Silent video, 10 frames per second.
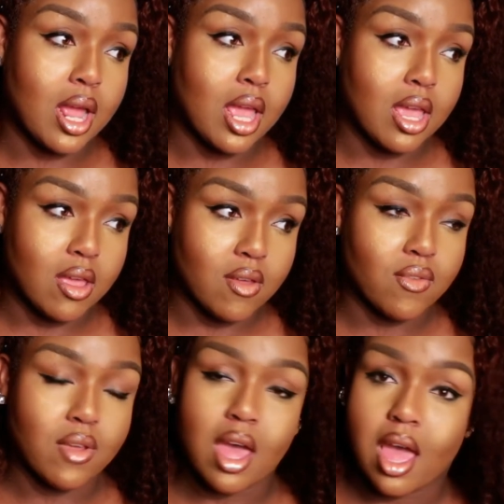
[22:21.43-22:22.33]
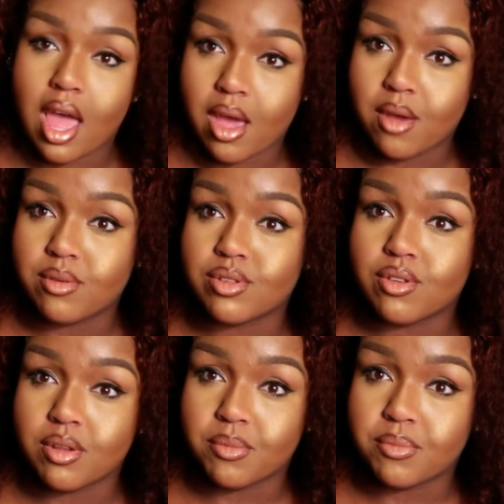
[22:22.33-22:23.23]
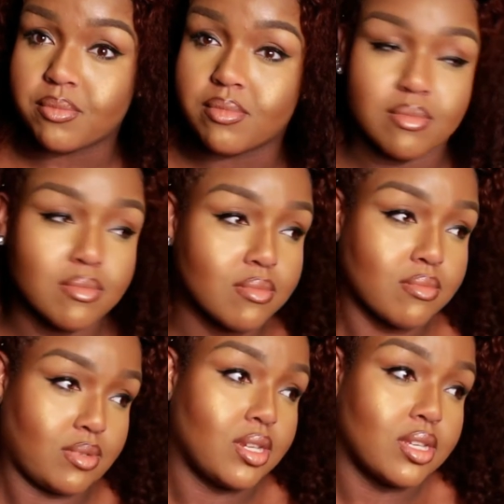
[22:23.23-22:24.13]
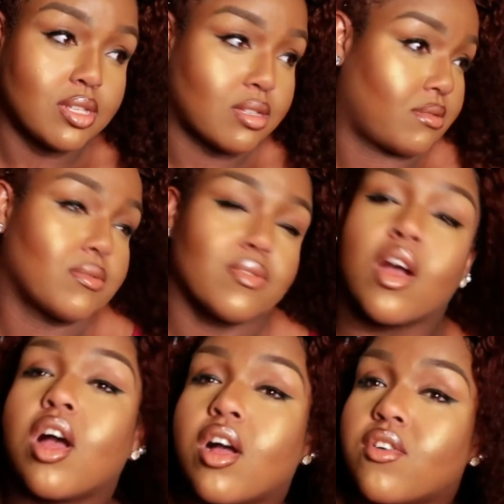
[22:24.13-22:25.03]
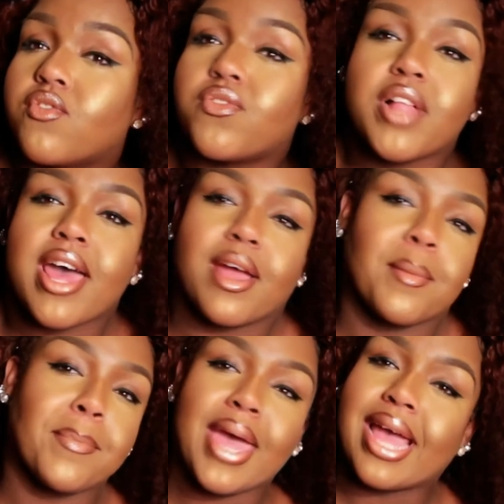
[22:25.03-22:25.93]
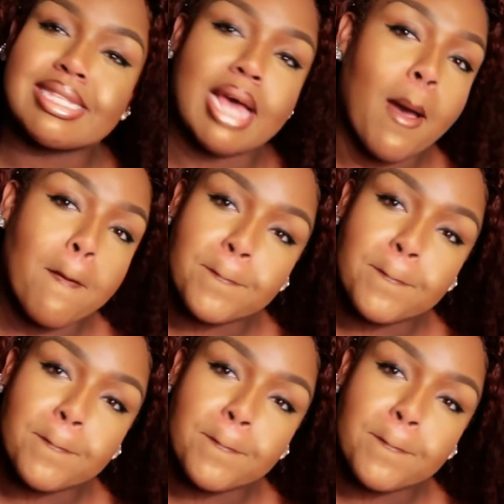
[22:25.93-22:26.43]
if I was gonna just flat out pass out.